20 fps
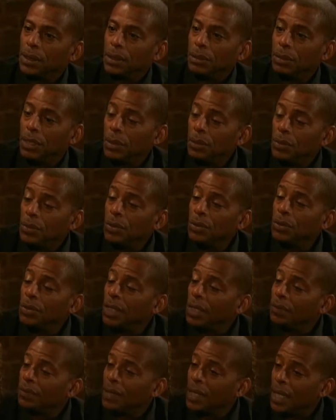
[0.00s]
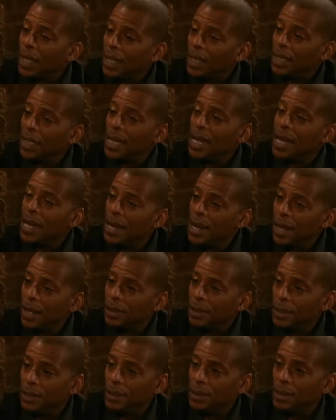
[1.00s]
Baby, you have got
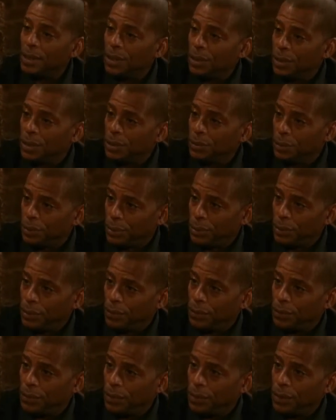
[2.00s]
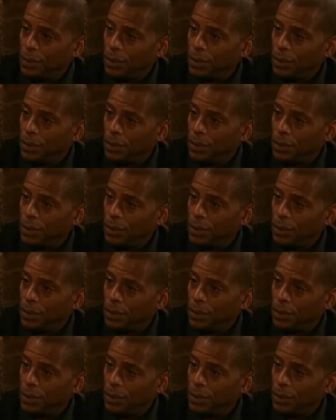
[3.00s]
nothing to prove.